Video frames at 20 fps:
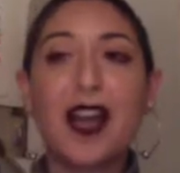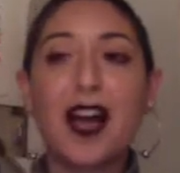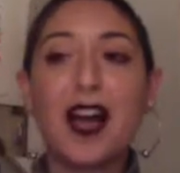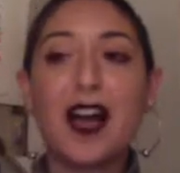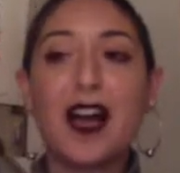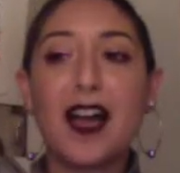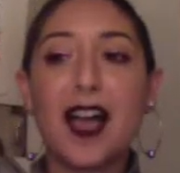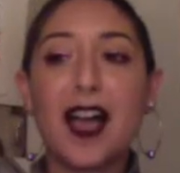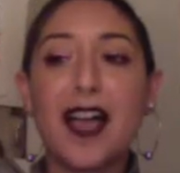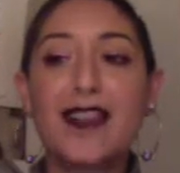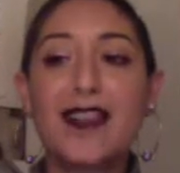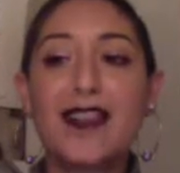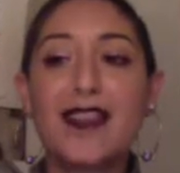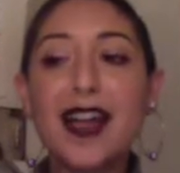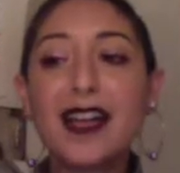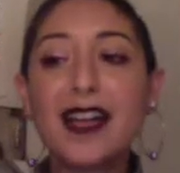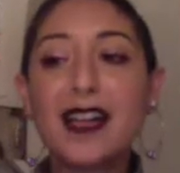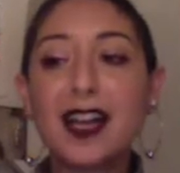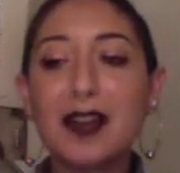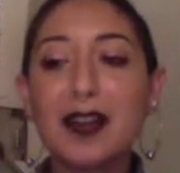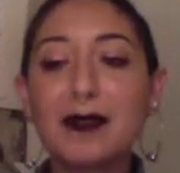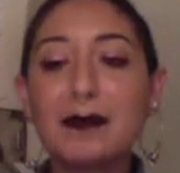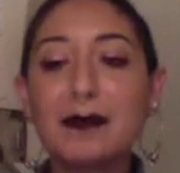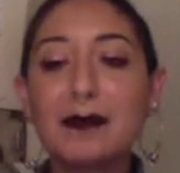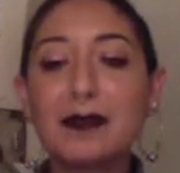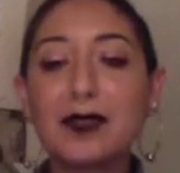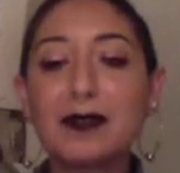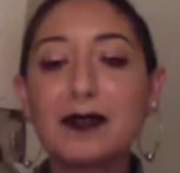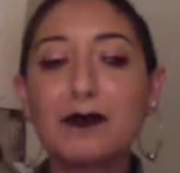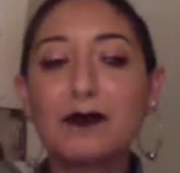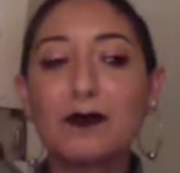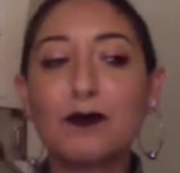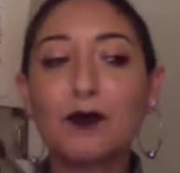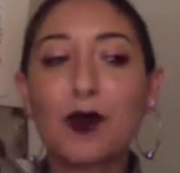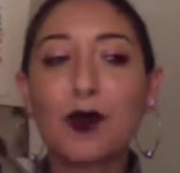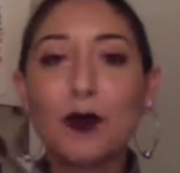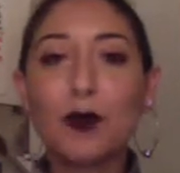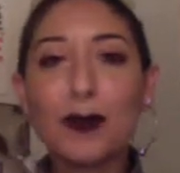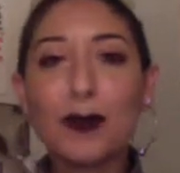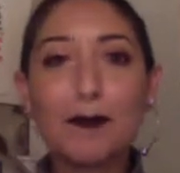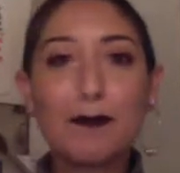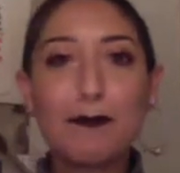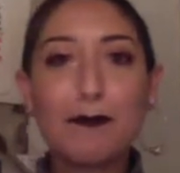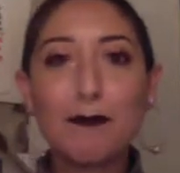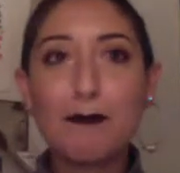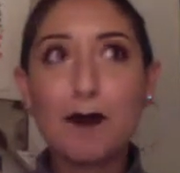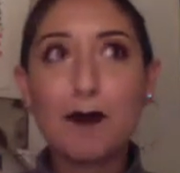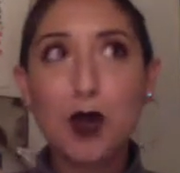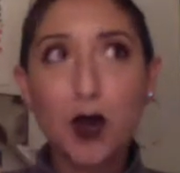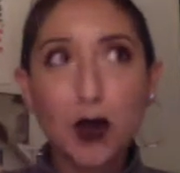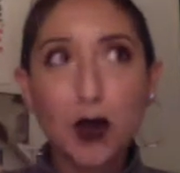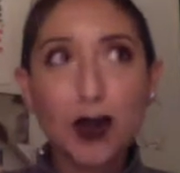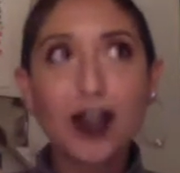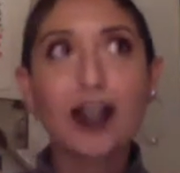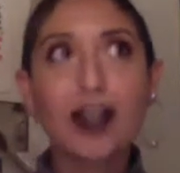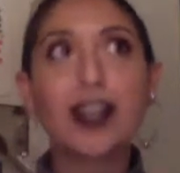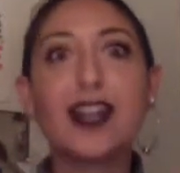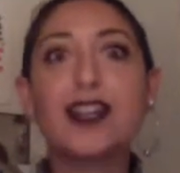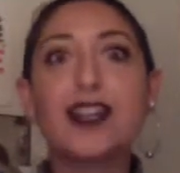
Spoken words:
And that comes what we more